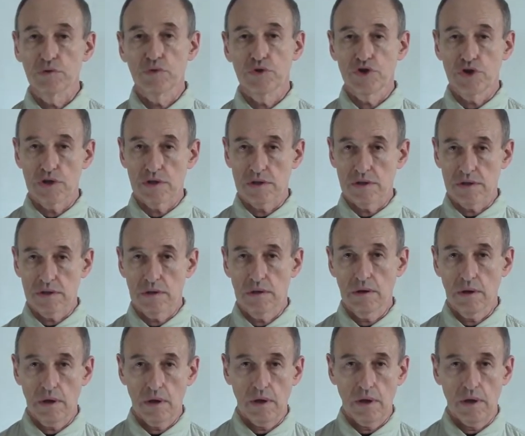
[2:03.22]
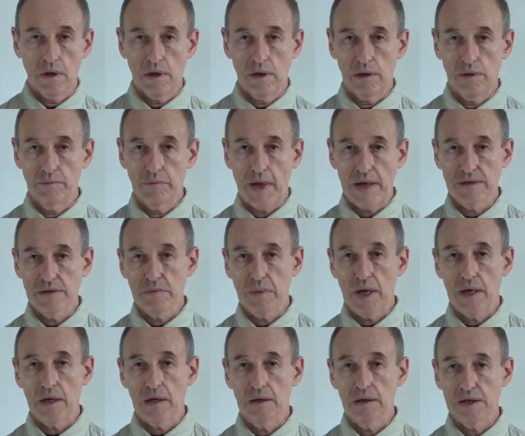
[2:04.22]
which is uh,
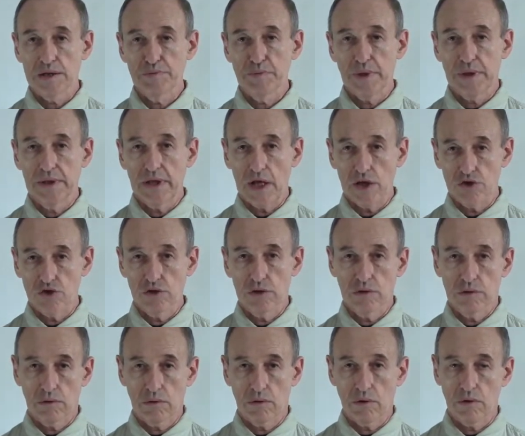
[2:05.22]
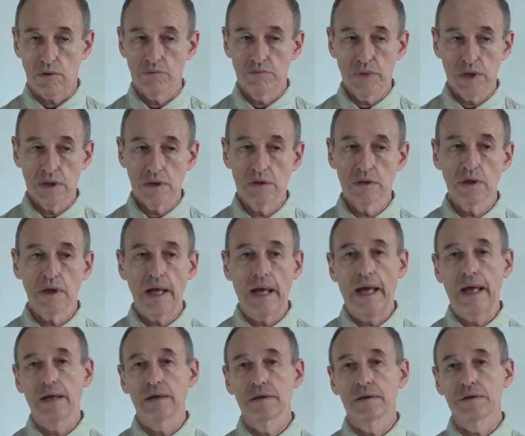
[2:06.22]
mathematical expectation or mean,
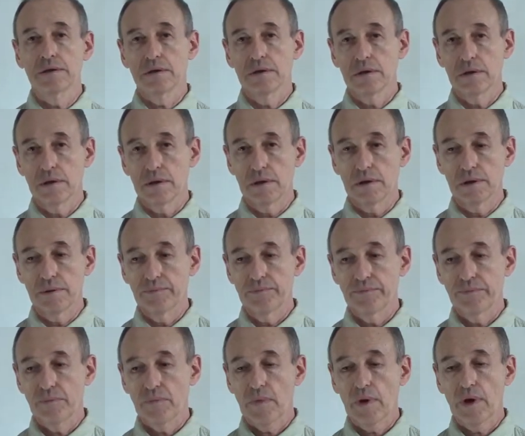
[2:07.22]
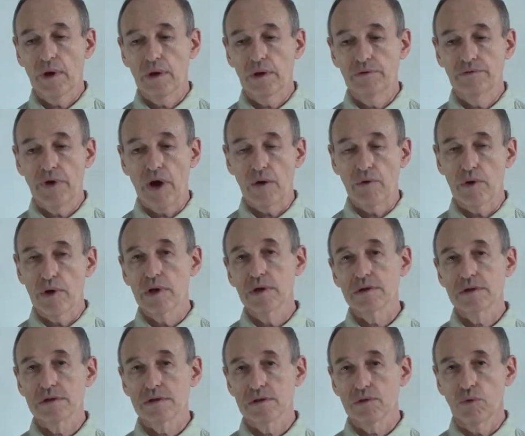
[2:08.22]
and uh,
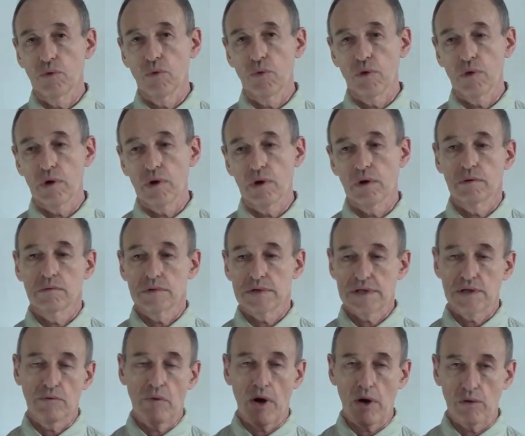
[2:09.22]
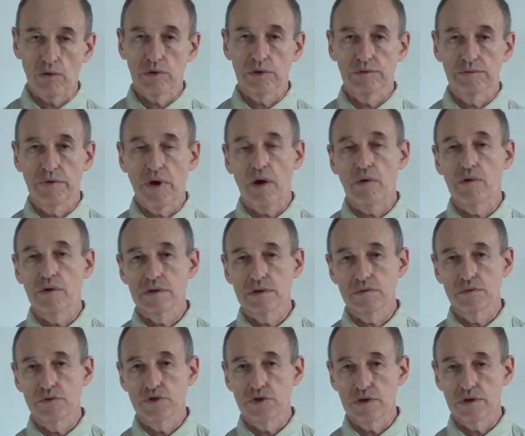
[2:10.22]
variance or square root of
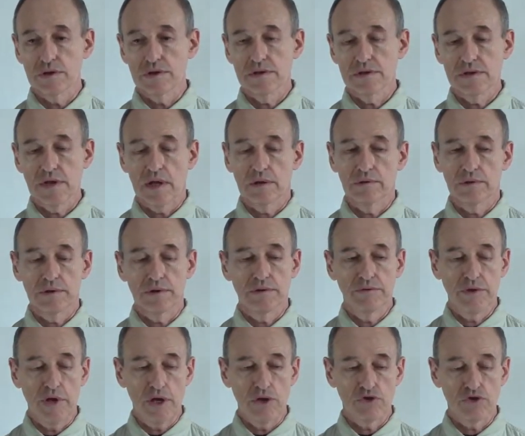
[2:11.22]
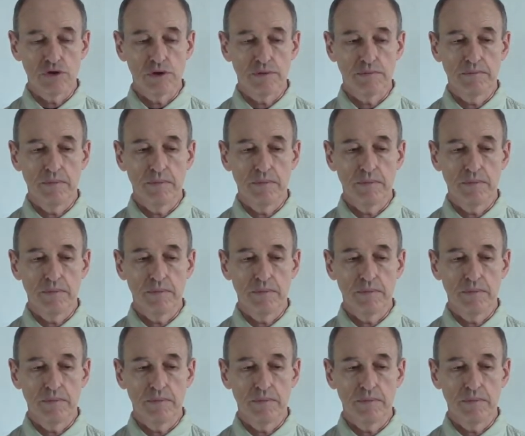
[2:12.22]
variance, which is standard deviation.